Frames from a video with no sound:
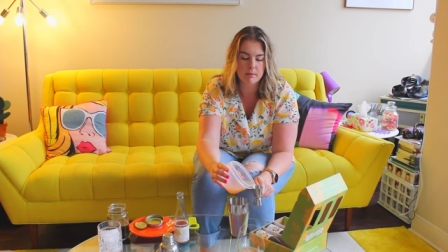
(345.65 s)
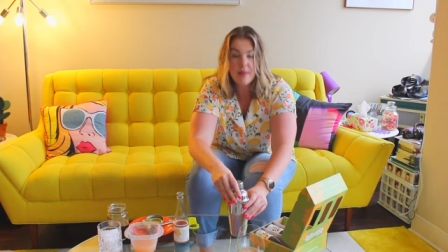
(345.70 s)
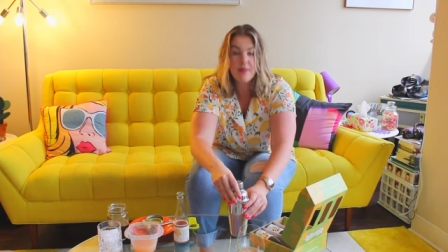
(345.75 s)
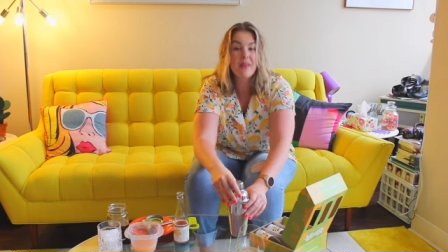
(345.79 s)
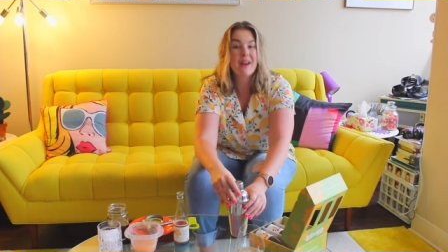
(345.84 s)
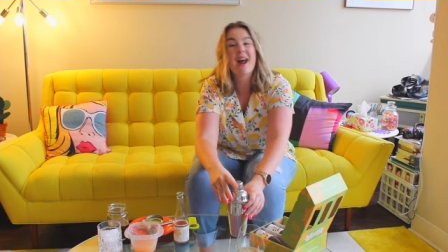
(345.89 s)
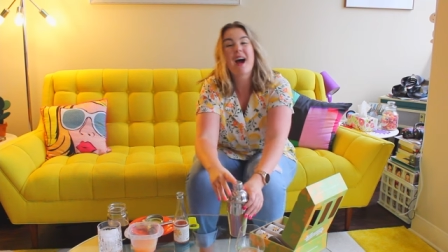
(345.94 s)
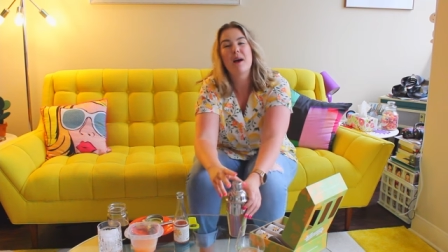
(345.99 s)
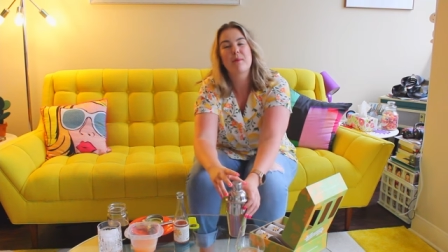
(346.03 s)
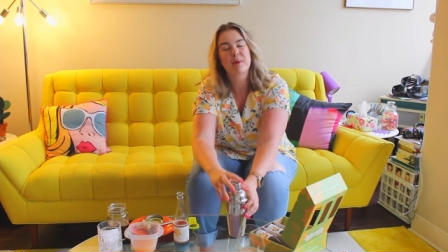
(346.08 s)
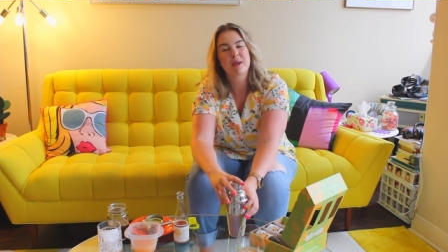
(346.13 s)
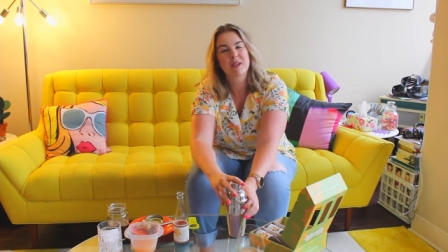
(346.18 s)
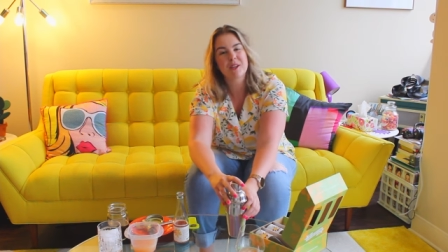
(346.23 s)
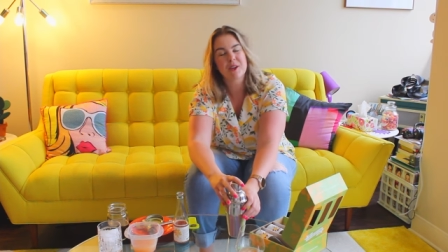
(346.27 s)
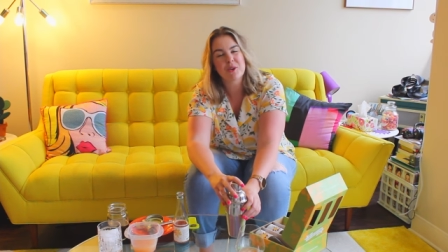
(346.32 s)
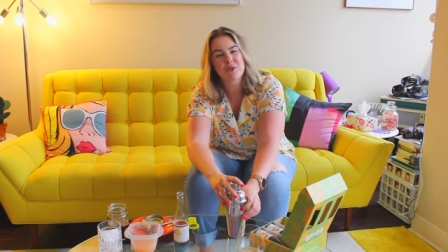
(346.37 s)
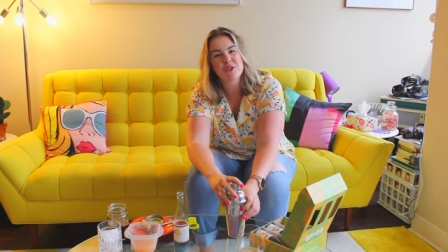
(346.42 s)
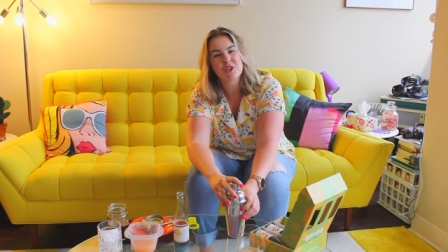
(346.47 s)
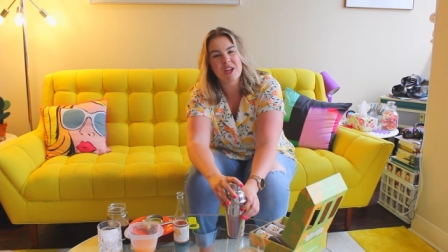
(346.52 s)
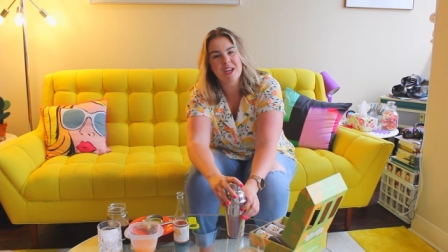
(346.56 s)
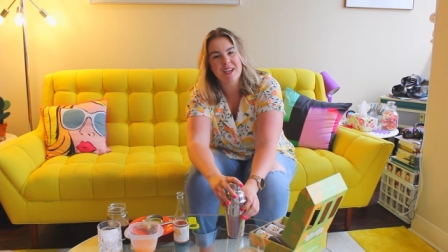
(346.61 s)
And then I'm gonna
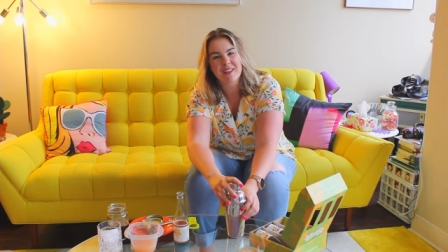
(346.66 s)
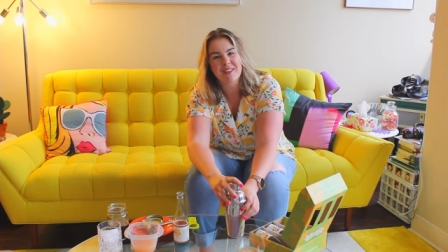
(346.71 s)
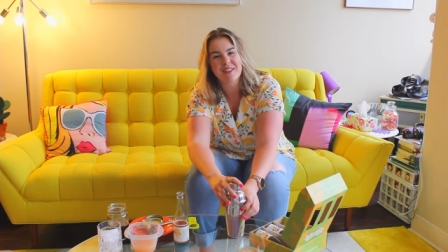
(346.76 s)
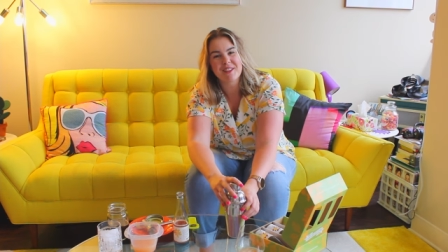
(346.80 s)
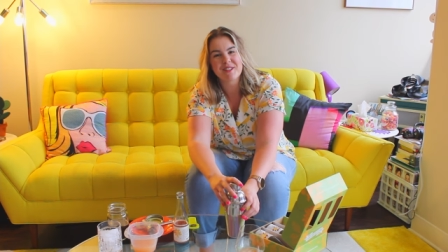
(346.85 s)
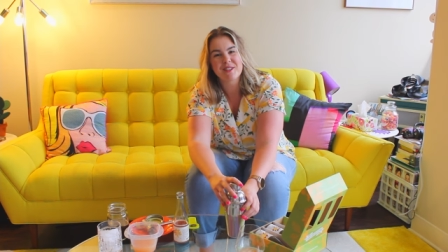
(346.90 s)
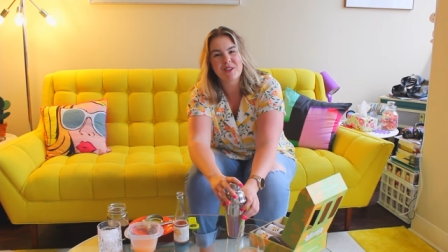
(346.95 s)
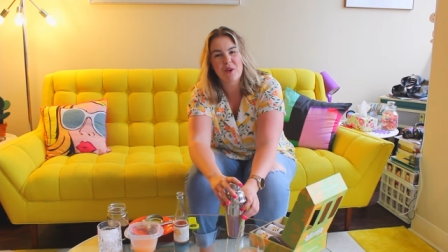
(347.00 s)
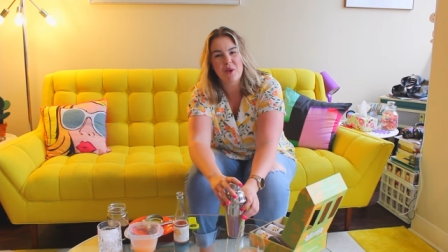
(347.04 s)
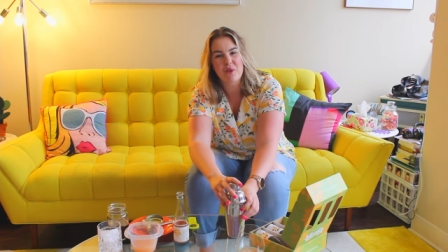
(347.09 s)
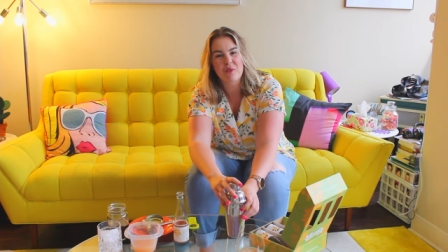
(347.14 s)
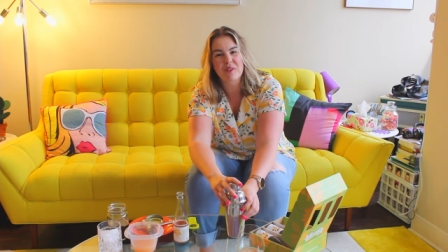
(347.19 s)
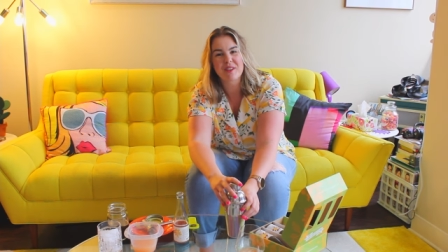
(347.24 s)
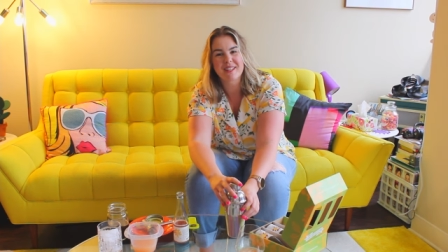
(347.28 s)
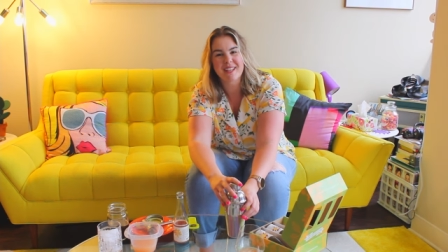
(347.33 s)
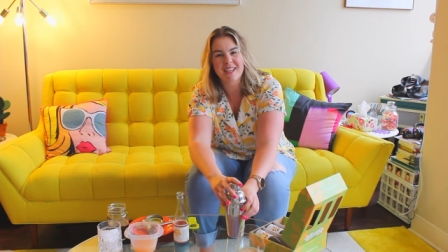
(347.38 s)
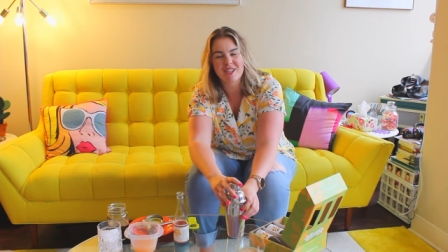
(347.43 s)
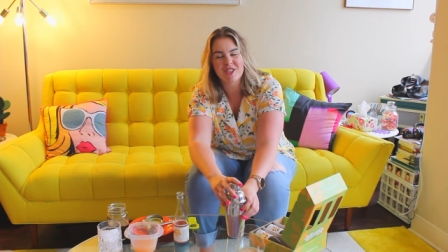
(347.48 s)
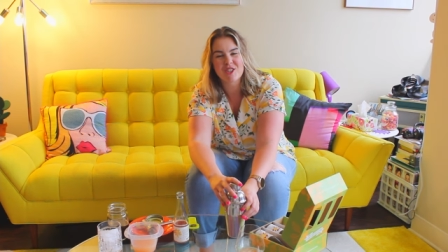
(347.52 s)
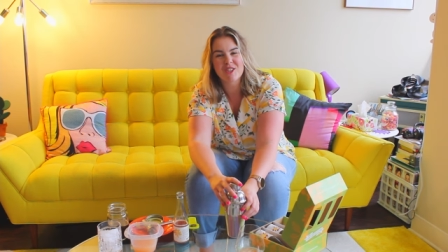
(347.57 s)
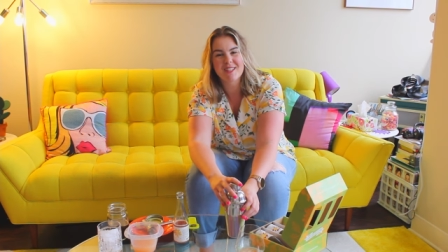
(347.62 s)
go shake this over the
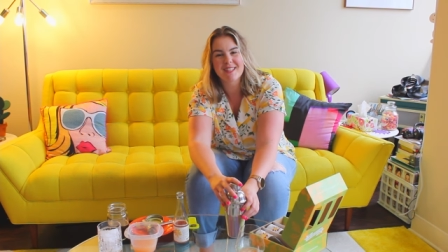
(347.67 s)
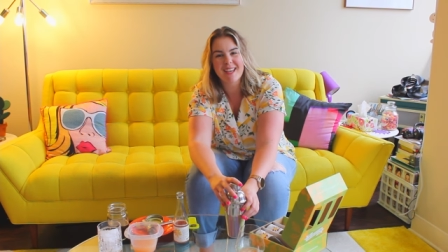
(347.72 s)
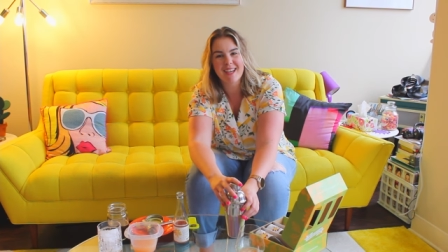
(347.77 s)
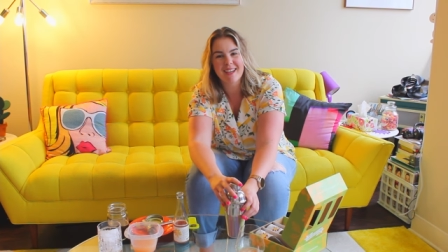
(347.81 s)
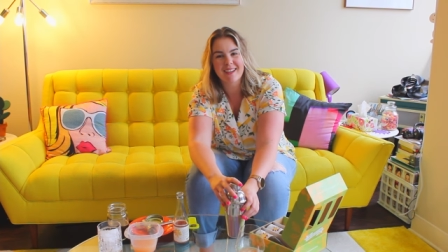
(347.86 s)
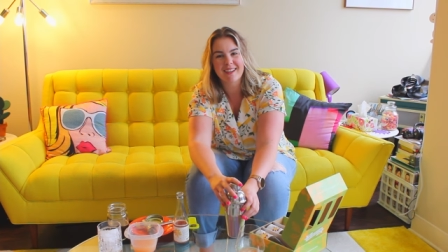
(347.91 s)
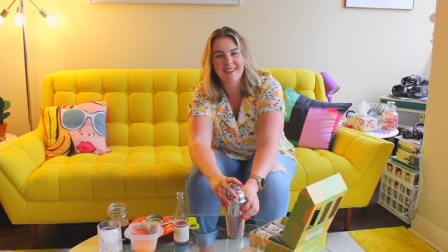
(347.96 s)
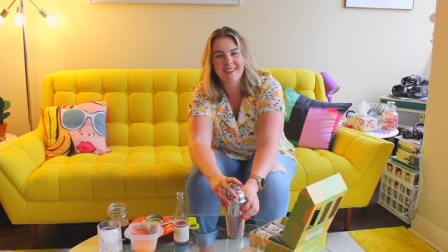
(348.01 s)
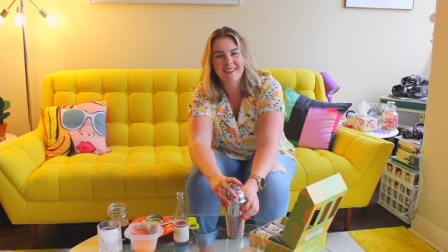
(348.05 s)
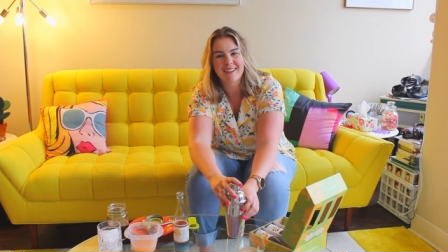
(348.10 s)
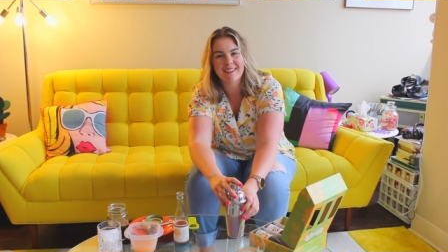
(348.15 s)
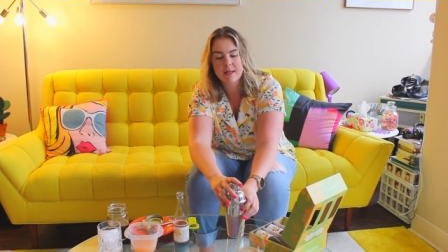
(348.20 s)
kitchen sink